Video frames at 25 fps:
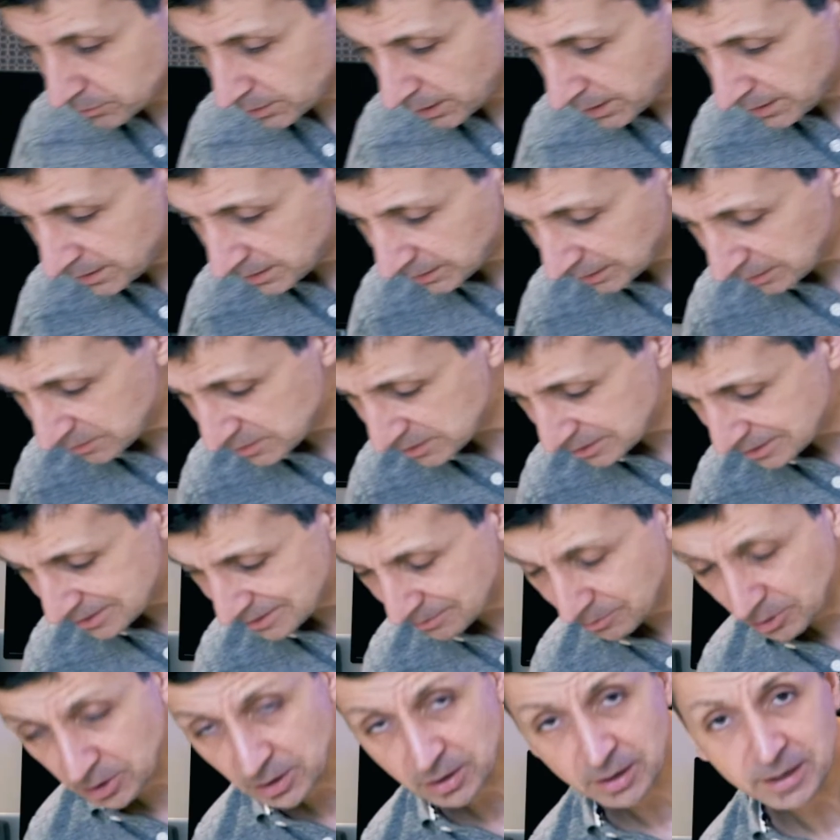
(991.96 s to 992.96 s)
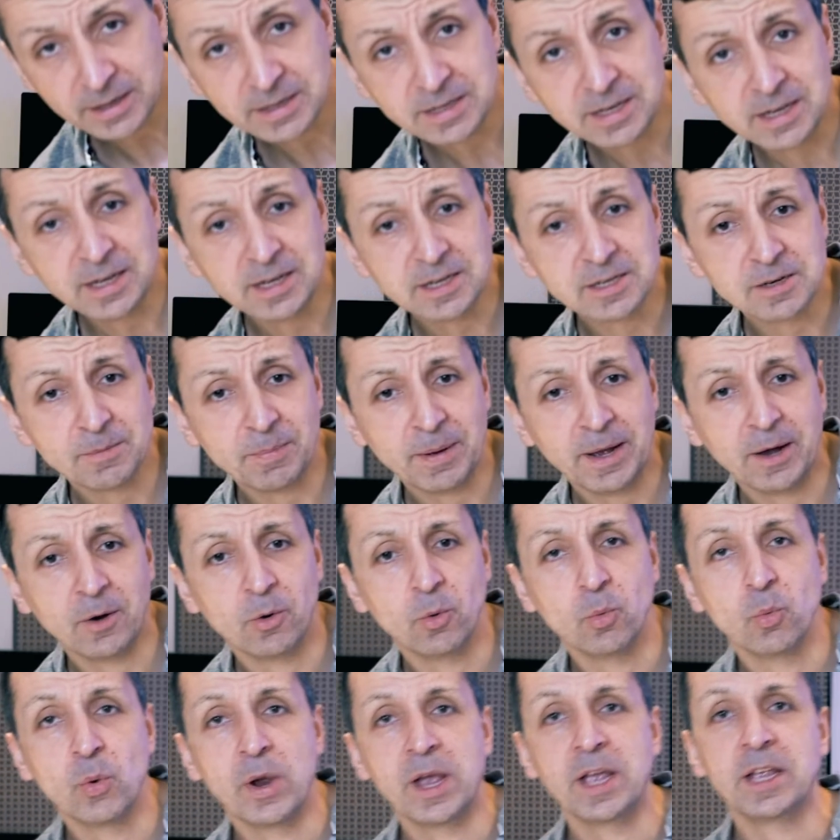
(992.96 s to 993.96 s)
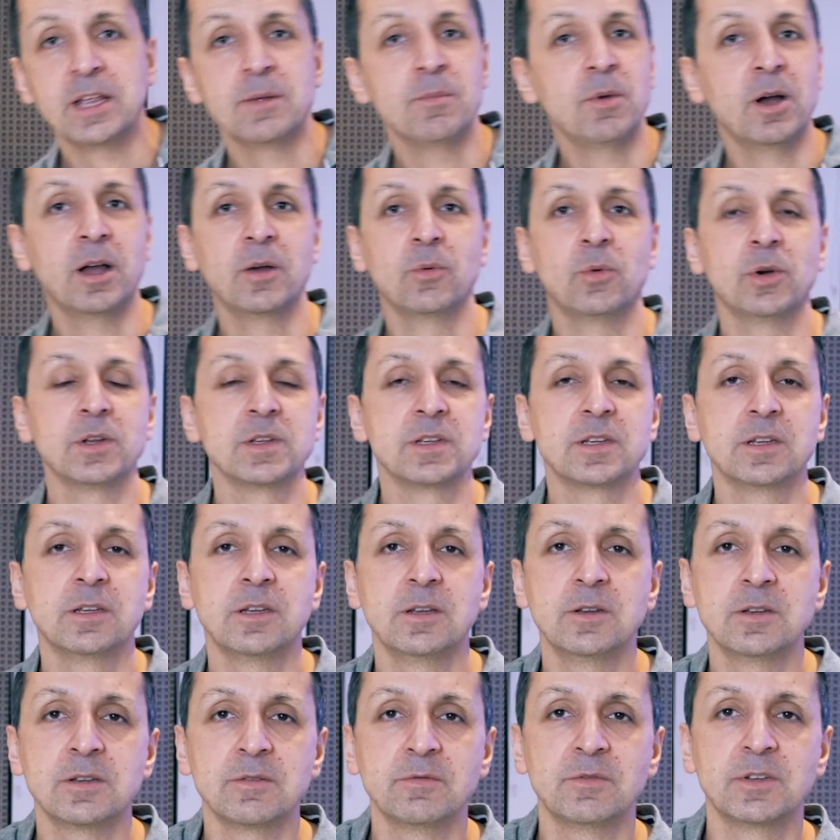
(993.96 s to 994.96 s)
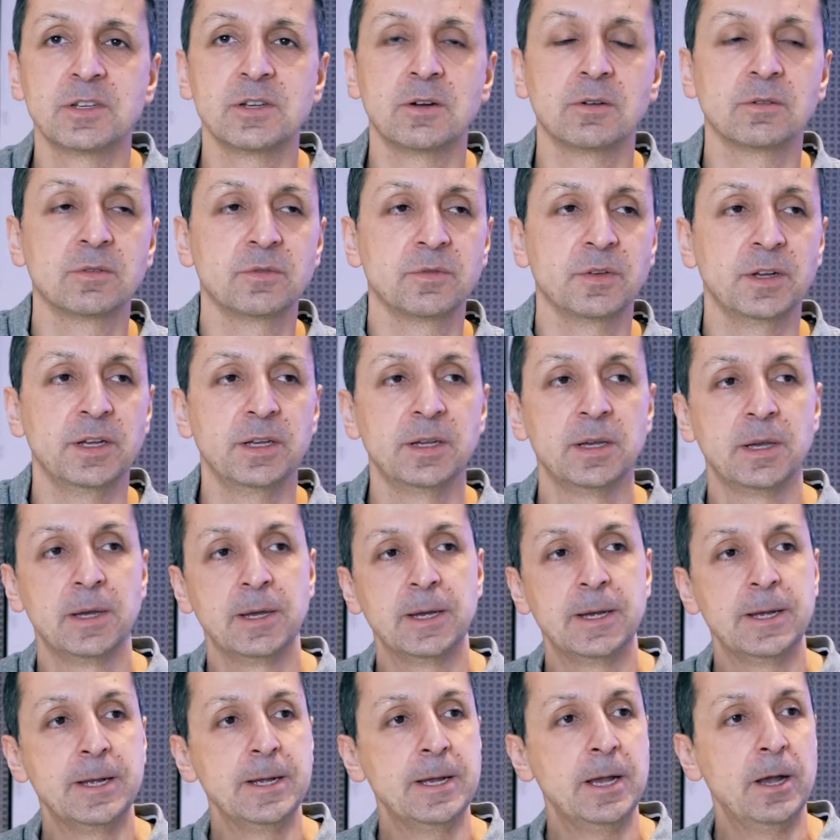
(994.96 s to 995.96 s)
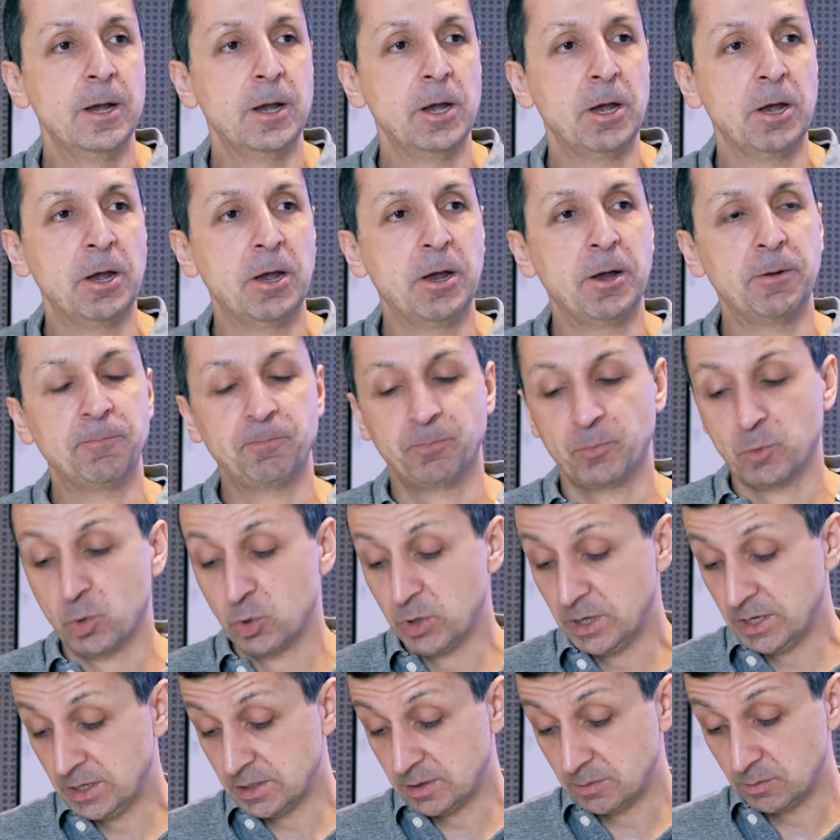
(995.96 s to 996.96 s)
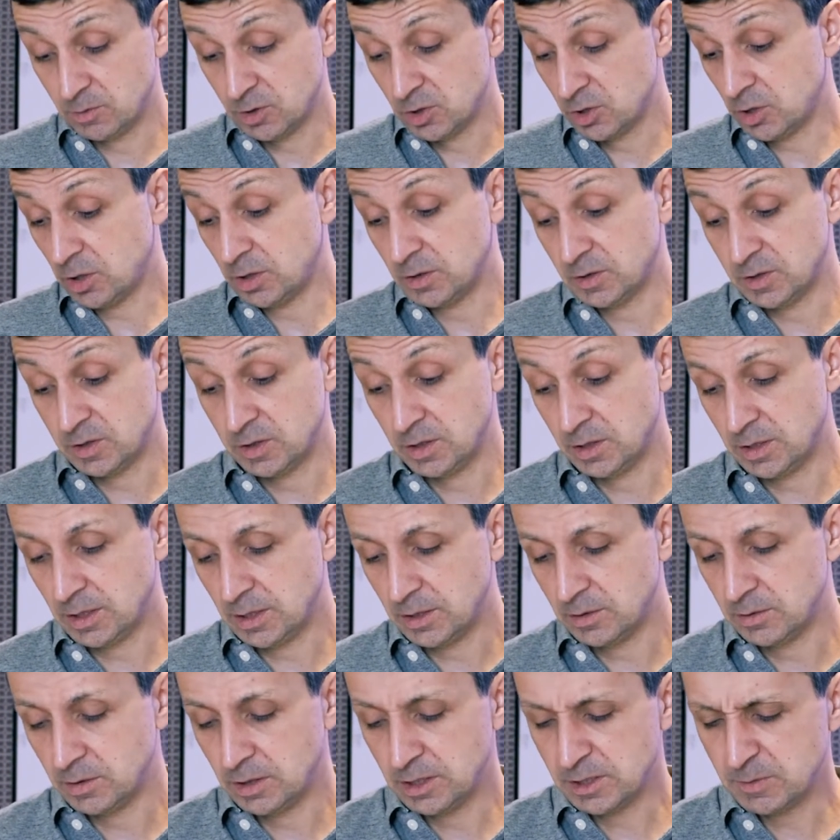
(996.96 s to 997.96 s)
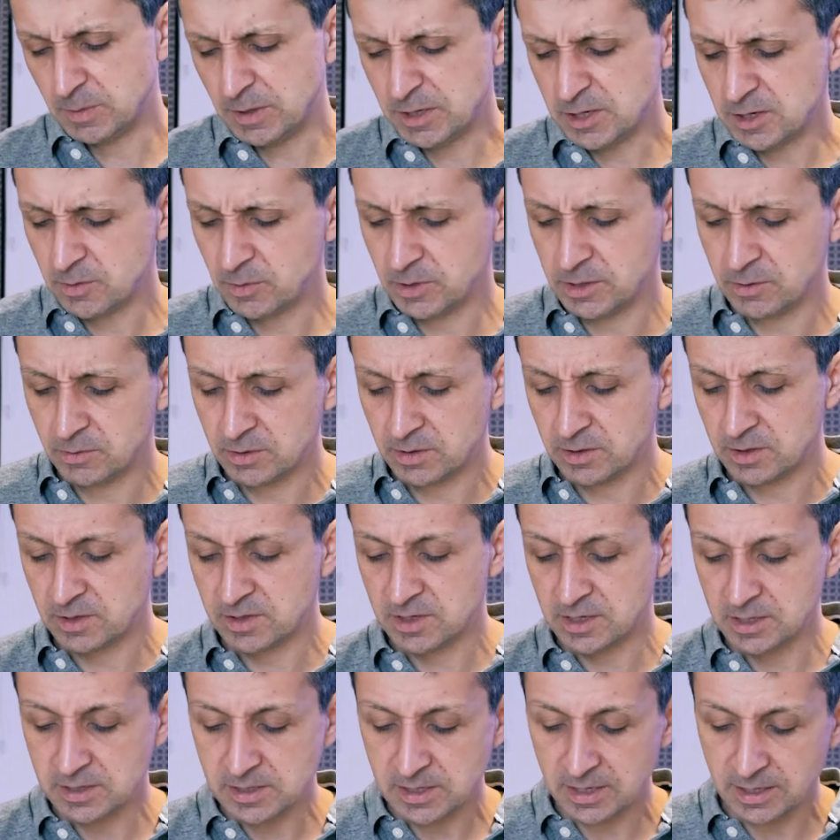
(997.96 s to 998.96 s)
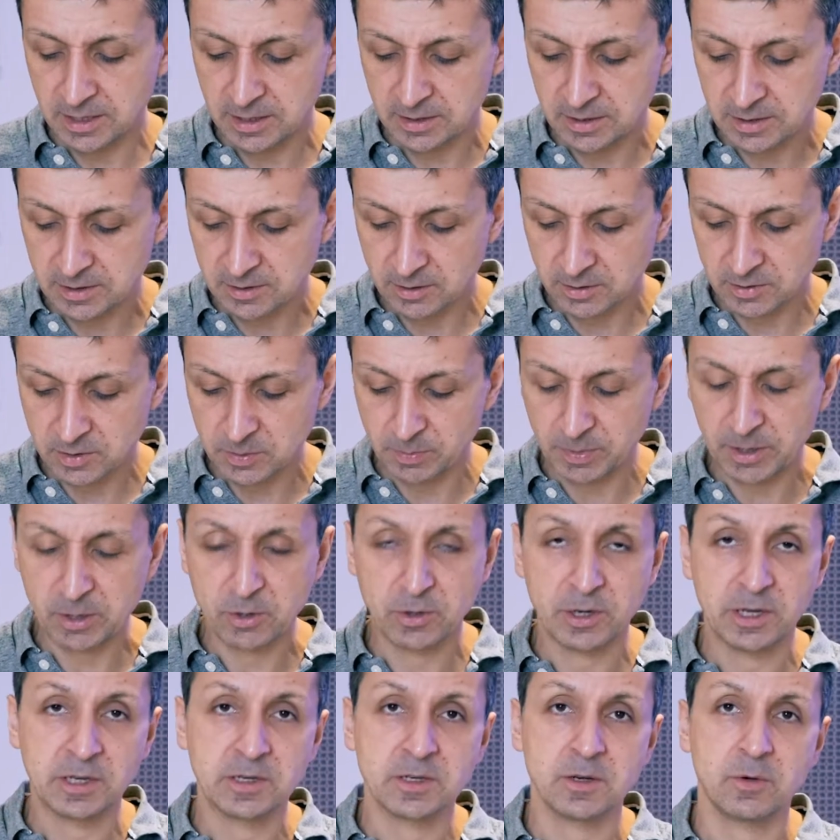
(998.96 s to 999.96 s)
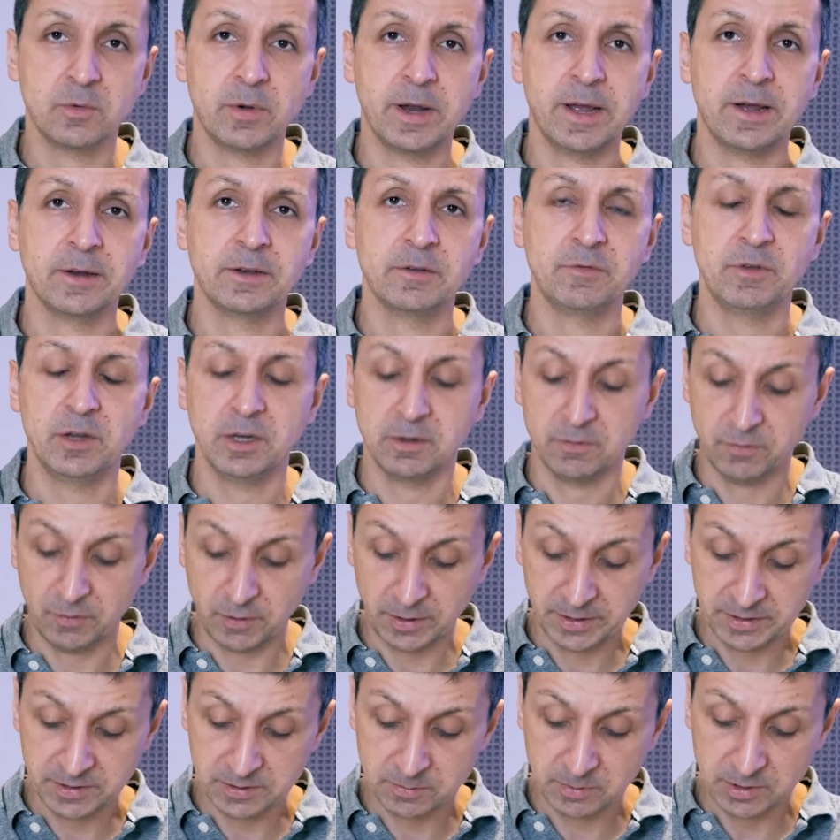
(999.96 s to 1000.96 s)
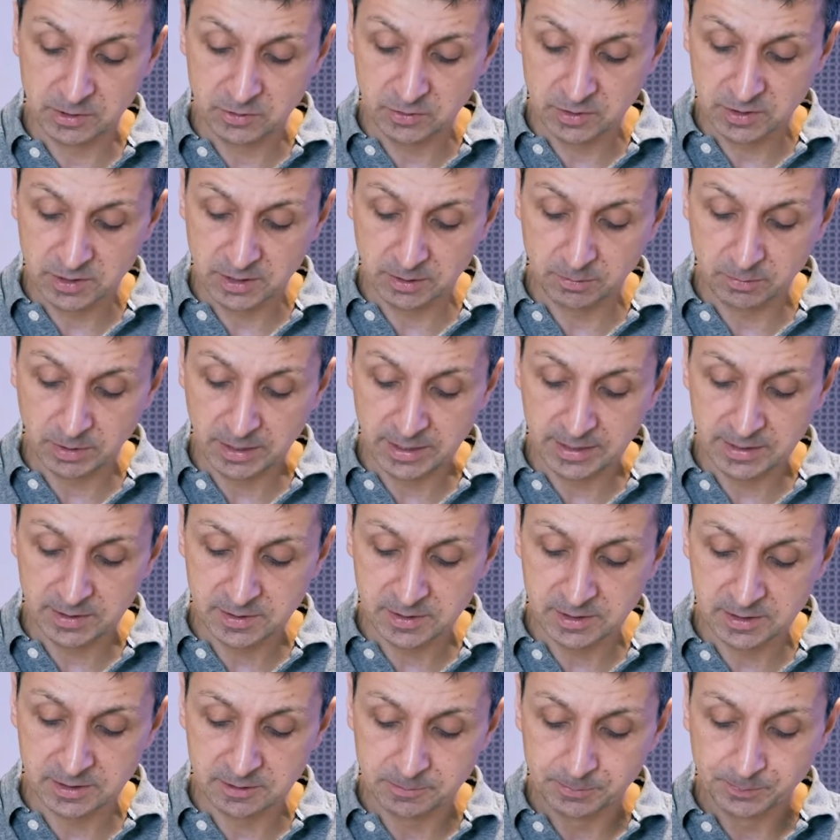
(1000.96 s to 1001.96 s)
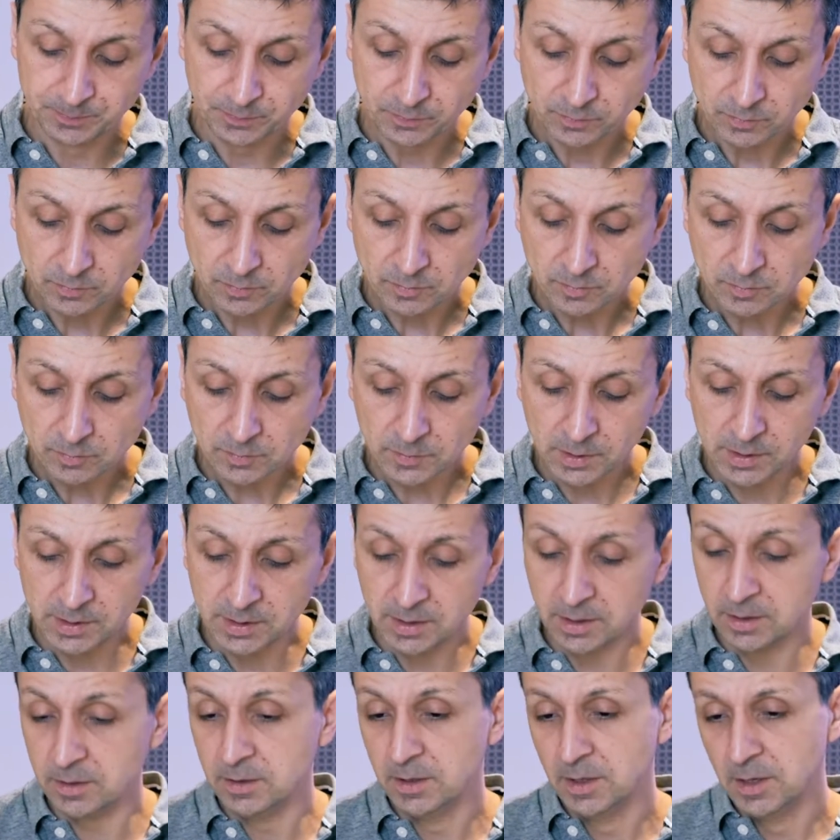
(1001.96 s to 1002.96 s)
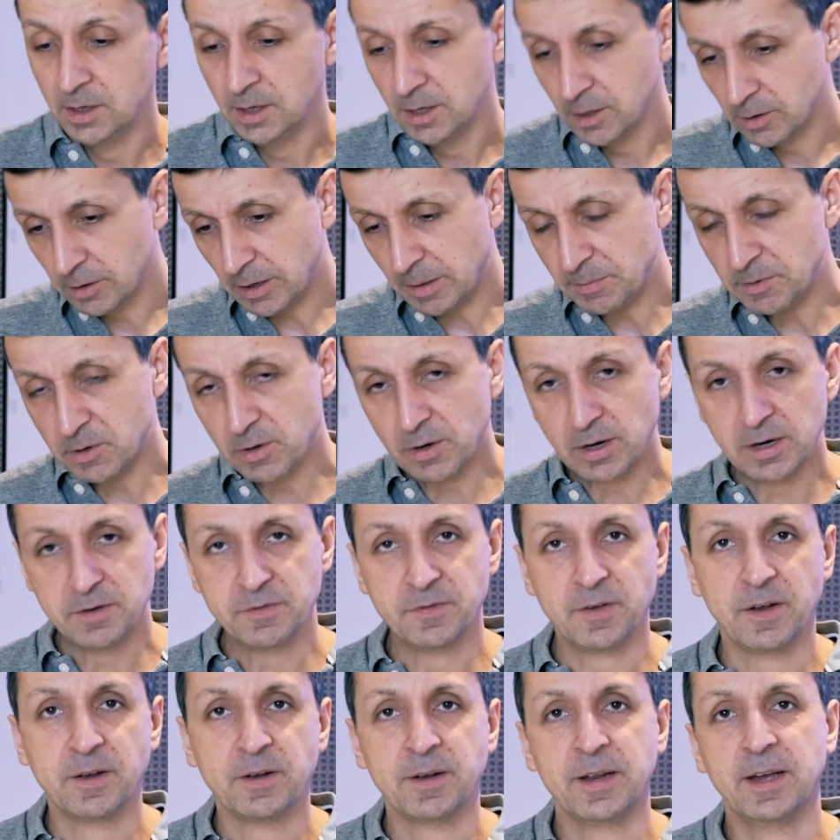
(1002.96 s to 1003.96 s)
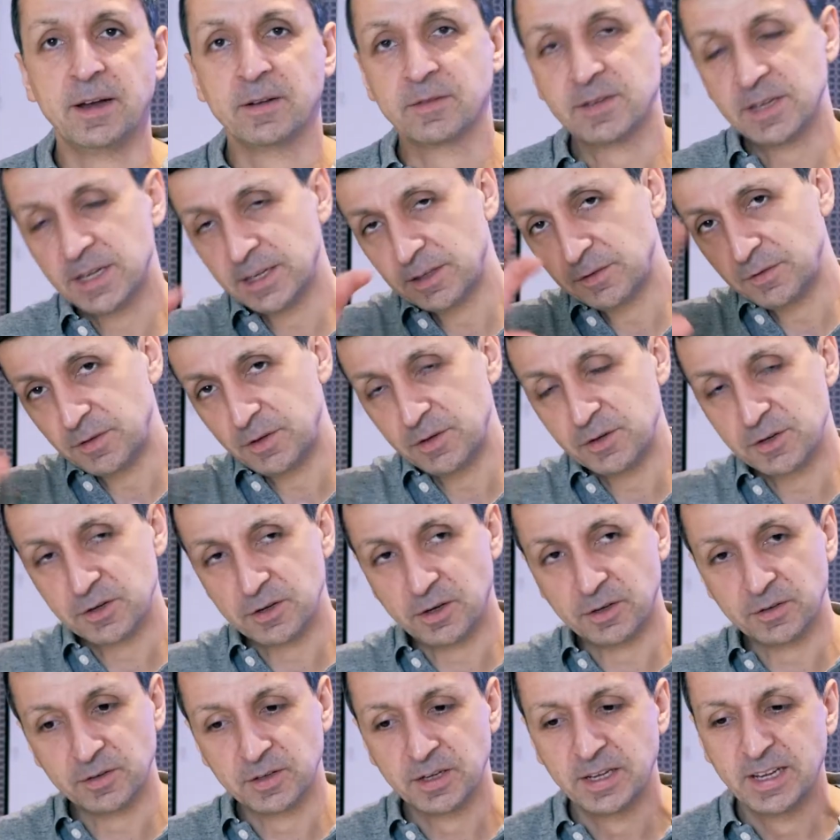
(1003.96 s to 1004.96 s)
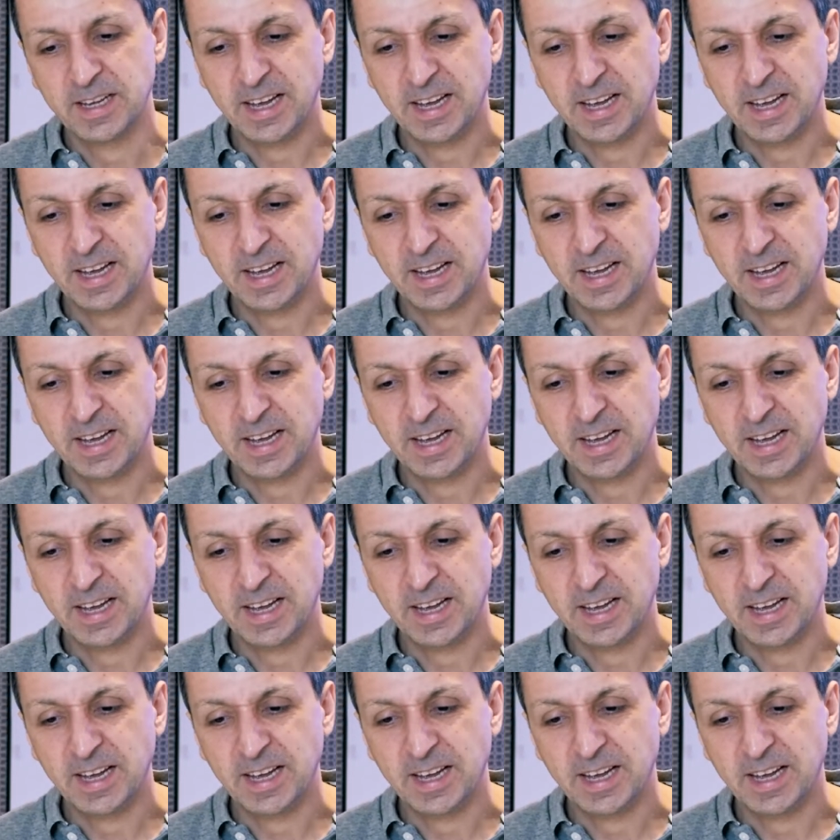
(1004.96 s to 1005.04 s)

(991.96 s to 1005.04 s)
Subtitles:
And it gives you some good ideas about where you might want to do some photography or get some shots, especially when you're in the city and there's lots of buildings around. If you can find some interesting places, grab your iPhone out, take a few shots.